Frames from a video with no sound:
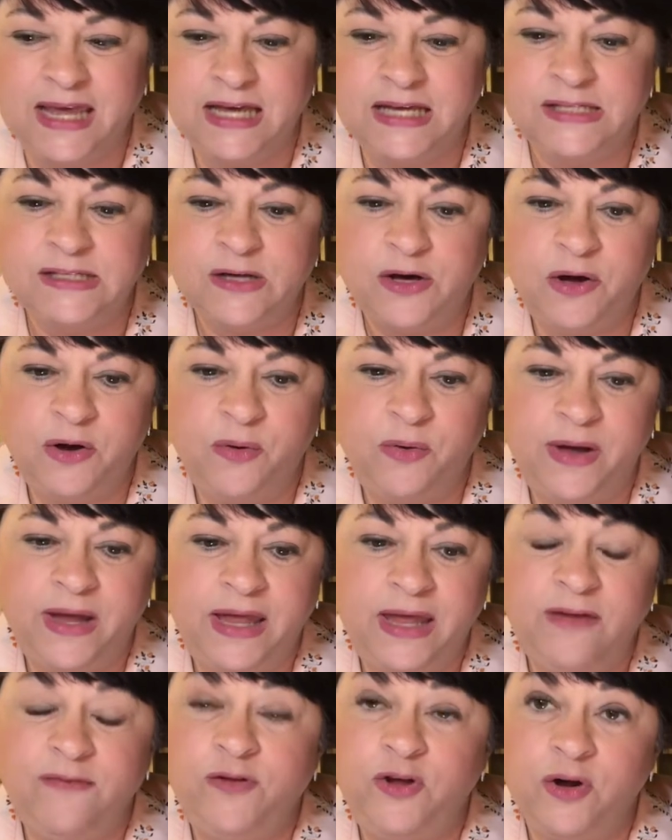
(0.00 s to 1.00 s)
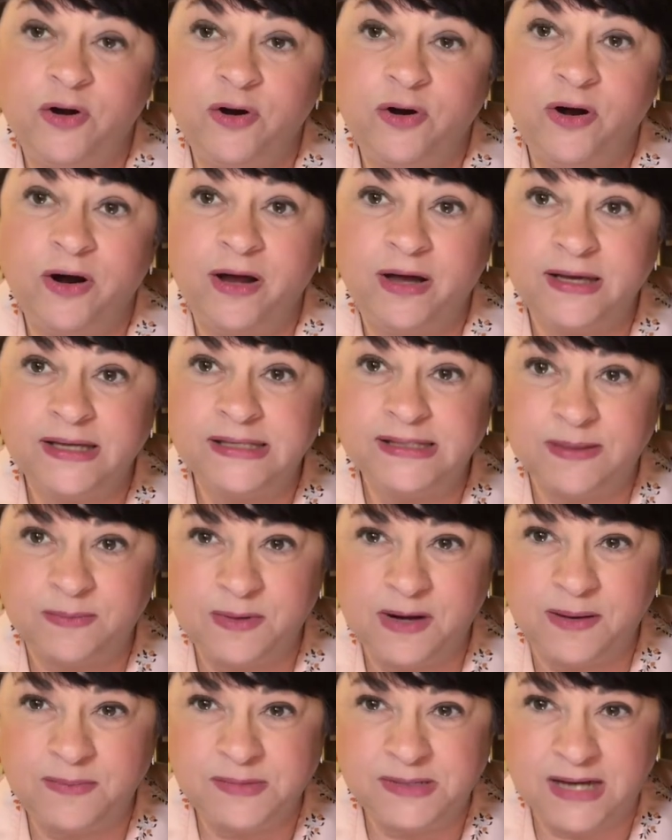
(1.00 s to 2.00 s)
so if you're
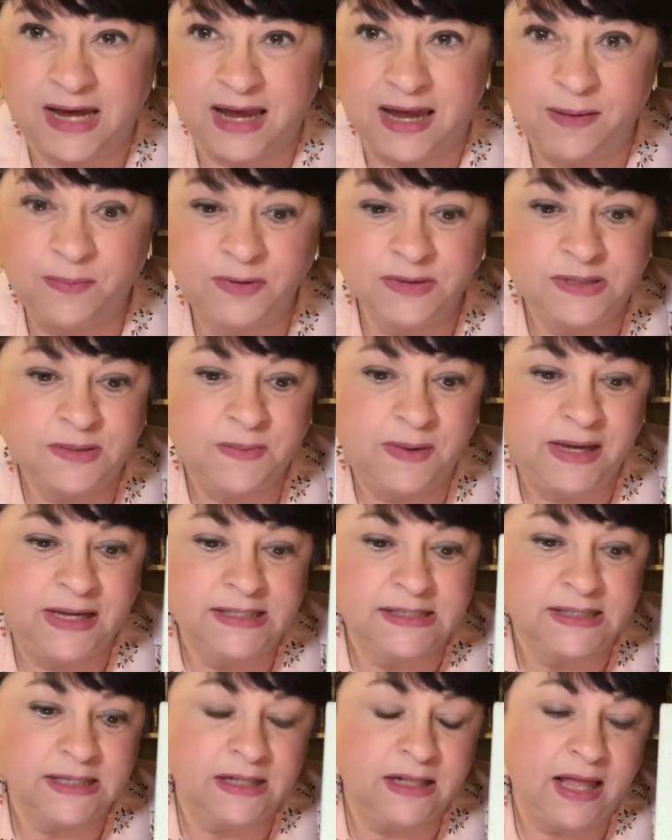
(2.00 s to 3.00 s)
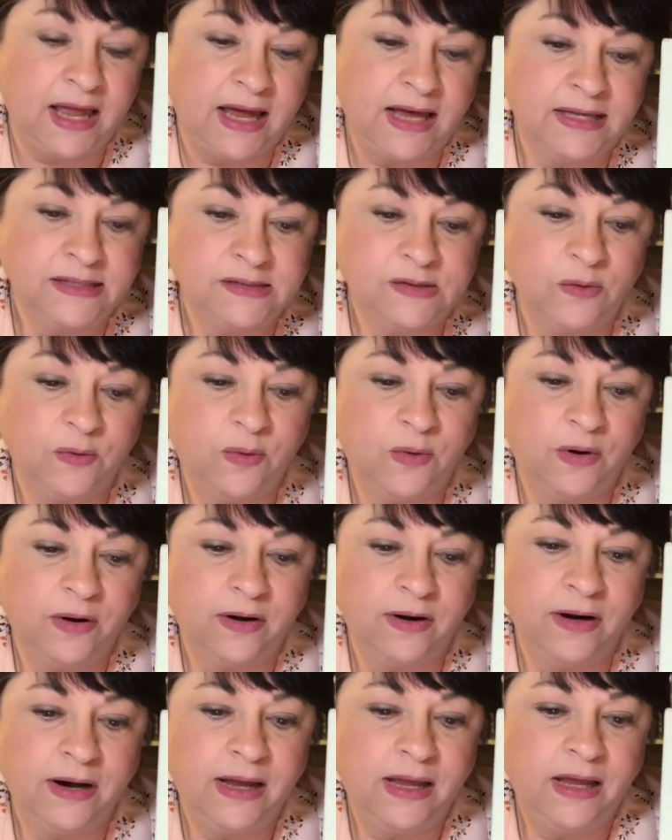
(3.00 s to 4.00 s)
sometimes not able to make it to class
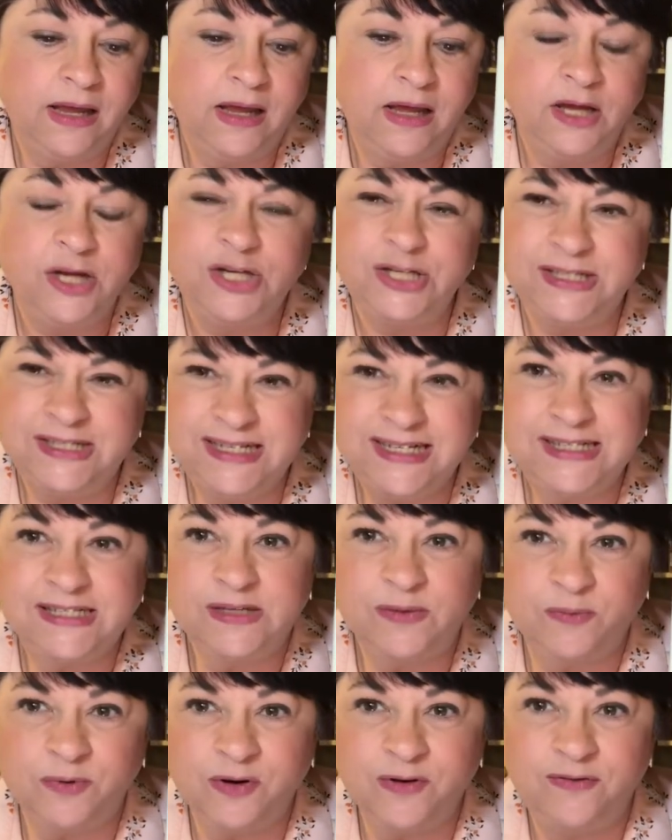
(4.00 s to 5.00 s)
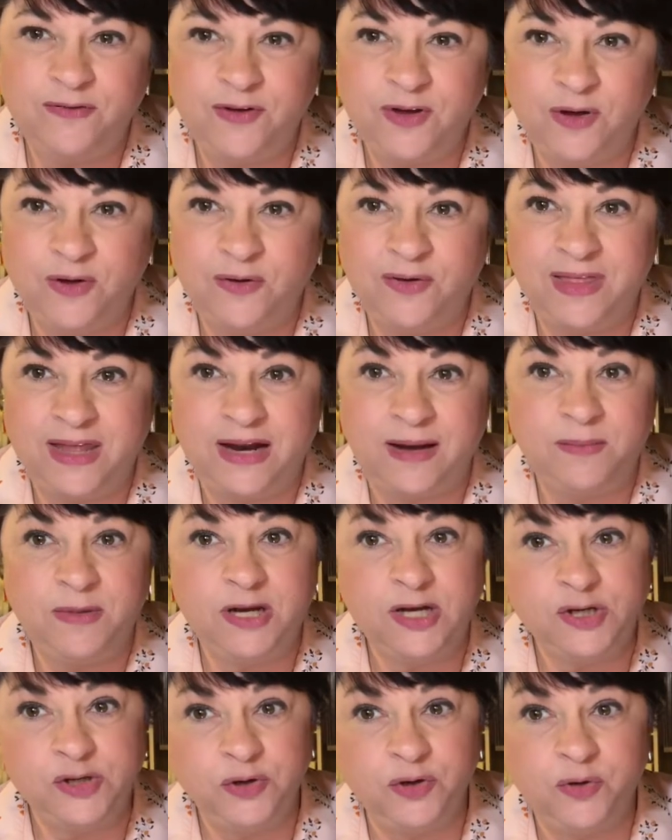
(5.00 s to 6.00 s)
or just need some review, then I'm
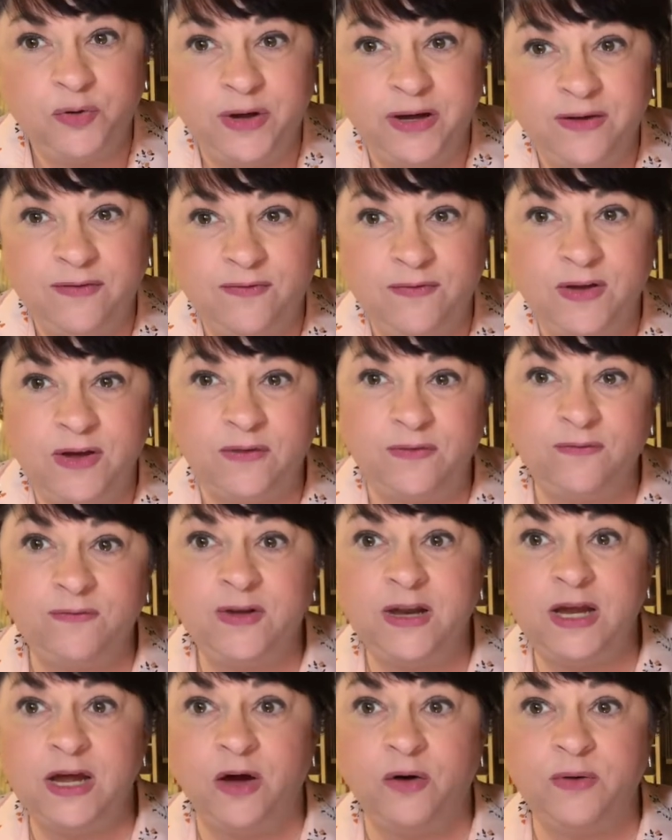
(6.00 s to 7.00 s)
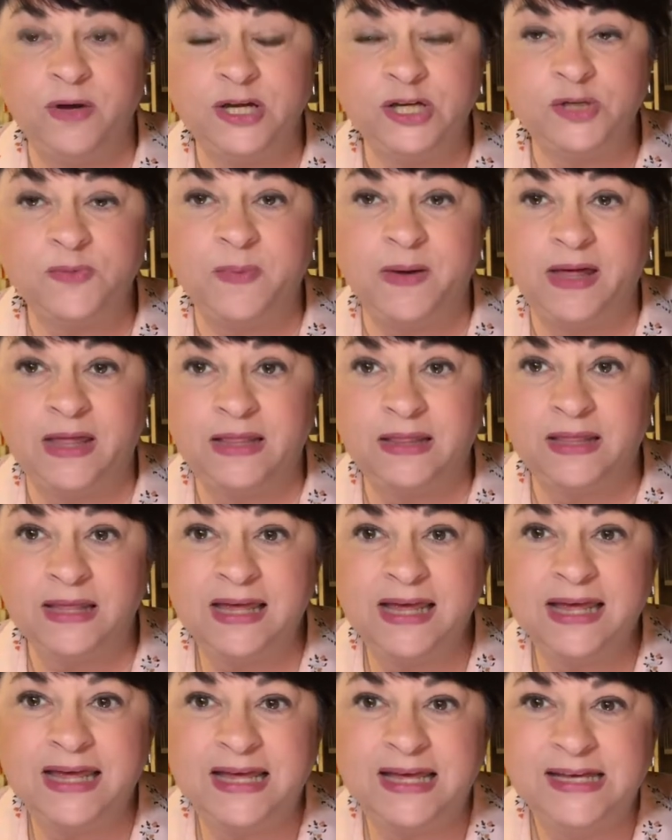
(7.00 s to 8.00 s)
going to do a quick video each month
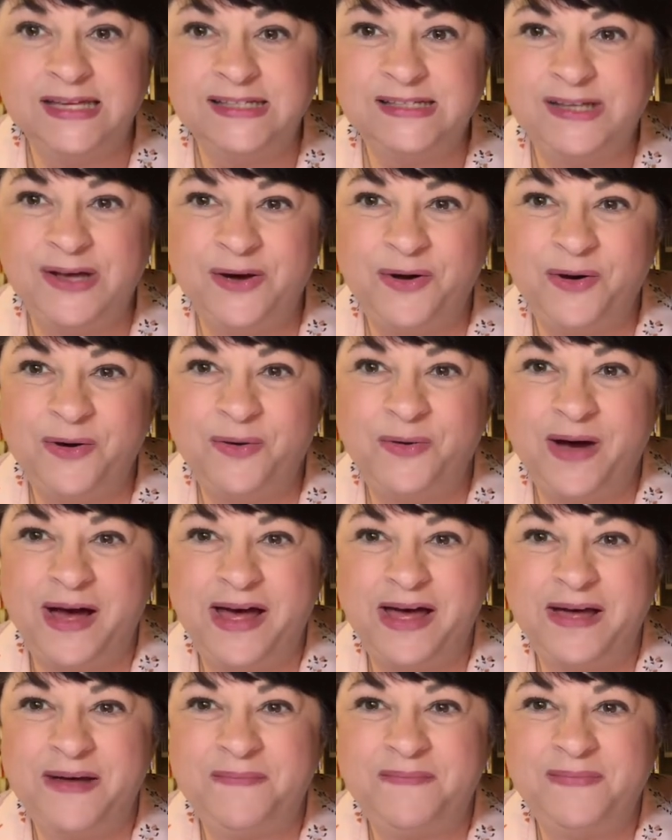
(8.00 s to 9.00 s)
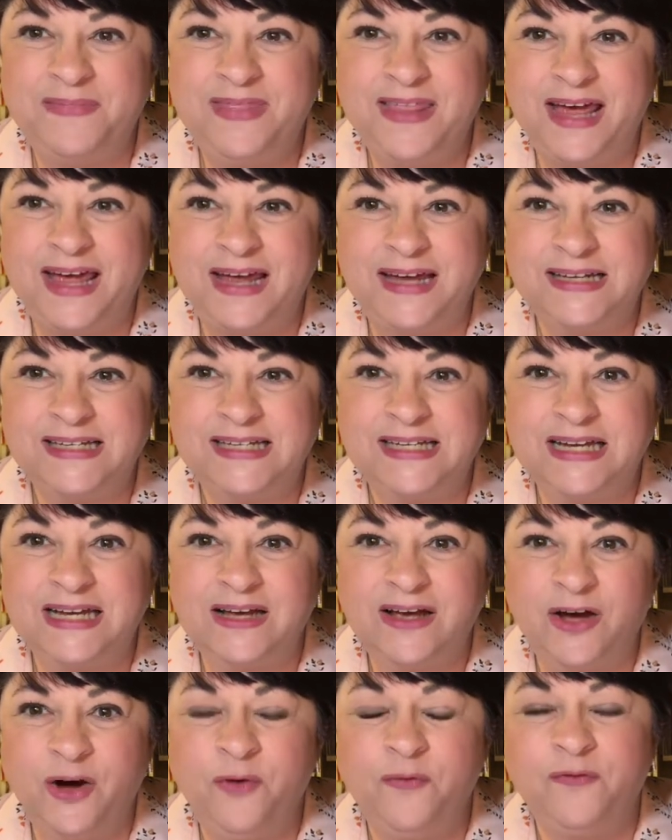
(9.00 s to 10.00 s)
so that
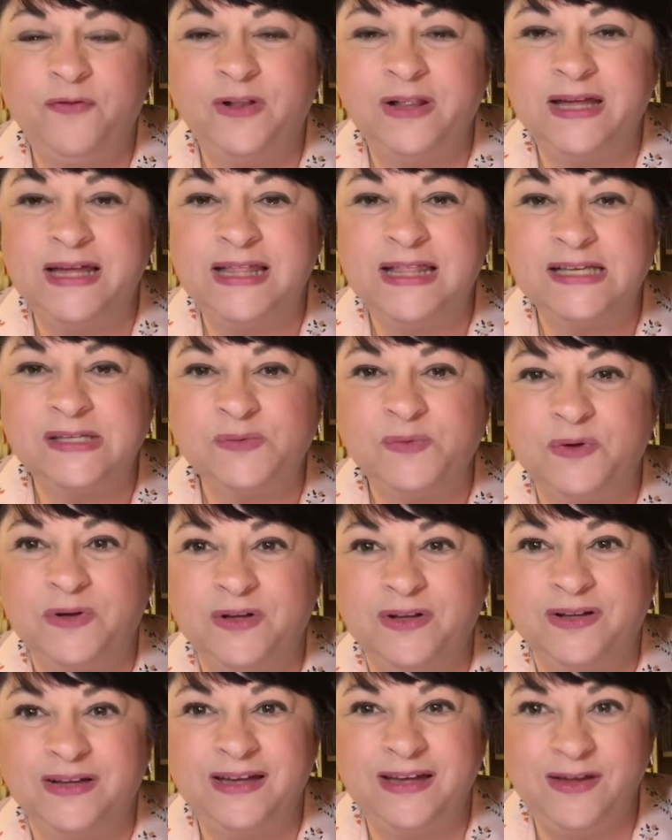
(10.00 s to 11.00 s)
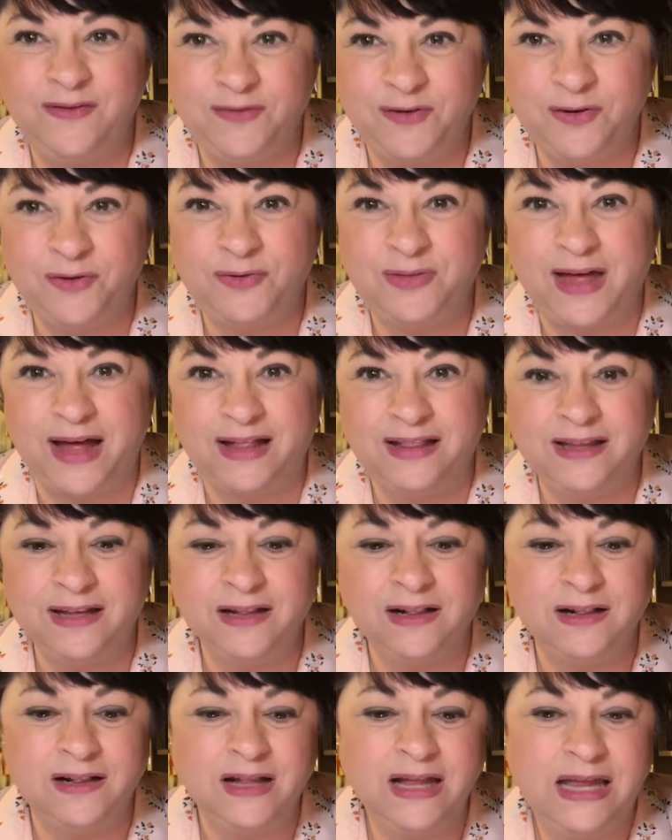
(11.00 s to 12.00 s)
hopefully this will give you that
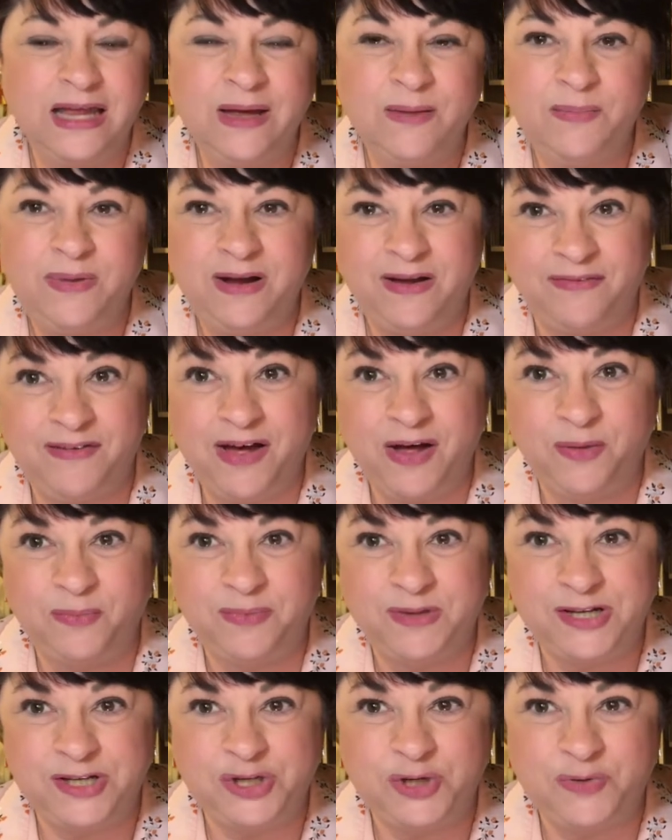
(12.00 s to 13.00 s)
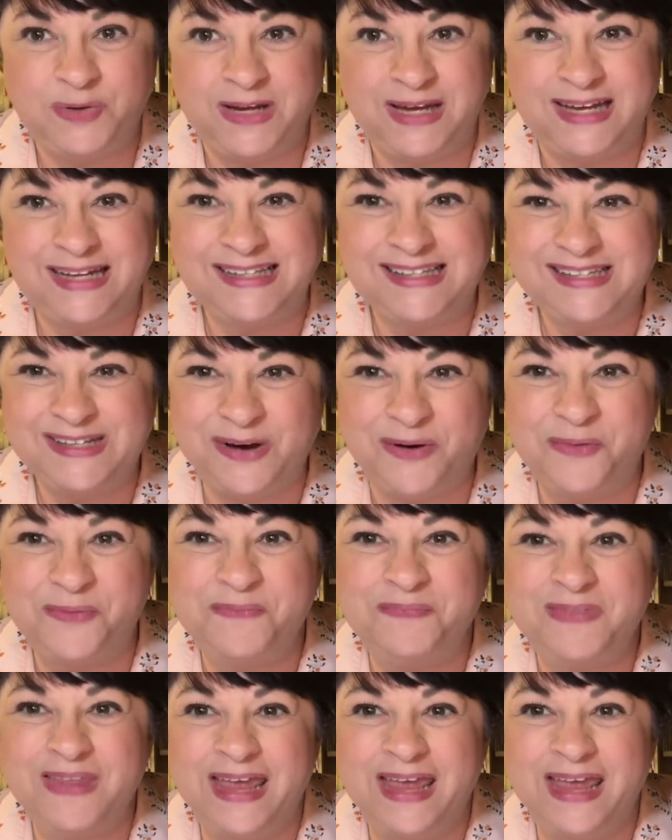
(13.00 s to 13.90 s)
little bit of help that you need. So